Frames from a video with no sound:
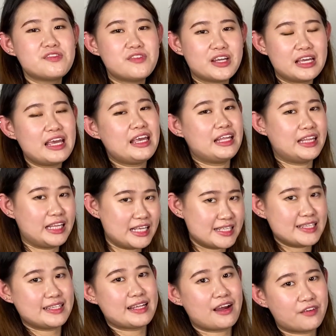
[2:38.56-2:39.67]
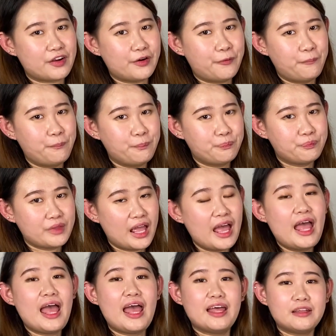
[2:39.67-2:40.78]
ringgit in this scenario.
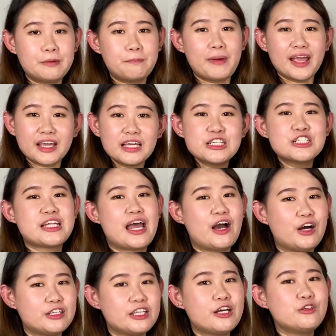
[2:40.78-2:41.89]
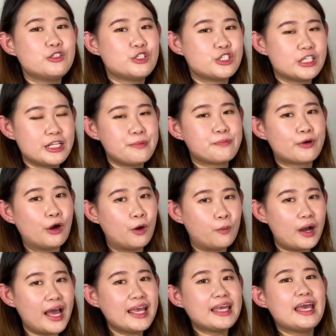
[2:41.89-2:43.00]
And the package that hotel usually
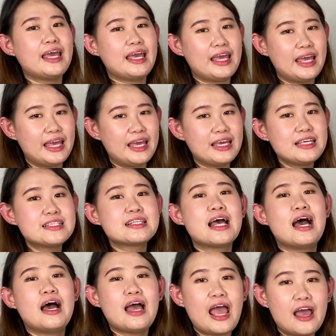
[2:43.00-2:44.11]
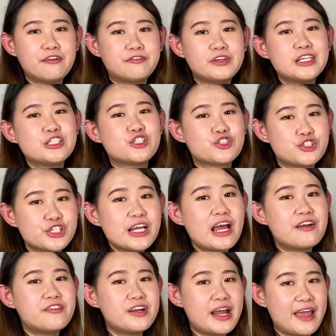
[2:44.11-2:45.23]
provide is average
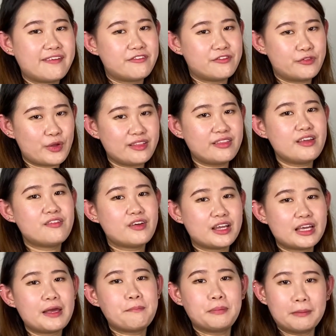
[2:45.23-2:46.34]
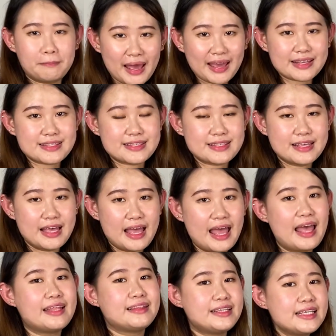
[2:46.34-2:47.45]
320 ringgit per pax.
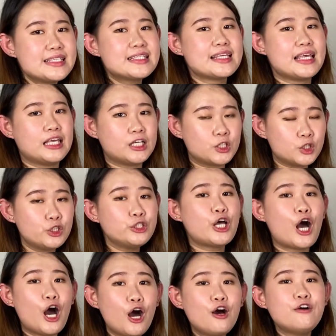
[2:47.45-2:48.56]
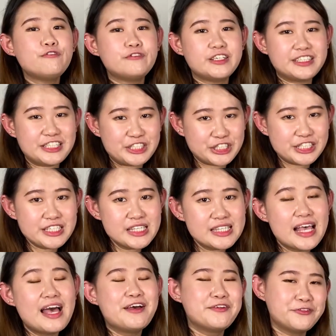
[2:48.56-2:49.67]
And this include all furnitures,
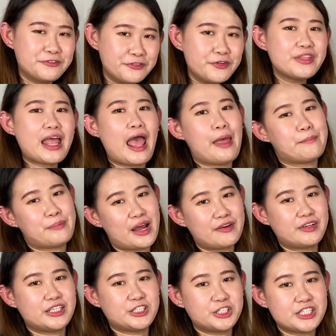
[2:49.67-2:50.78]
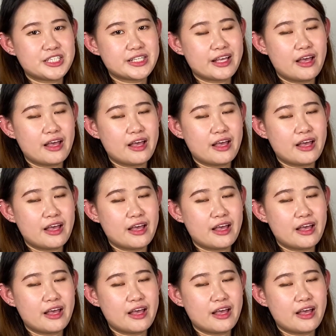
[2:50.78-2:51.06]
food and beverages.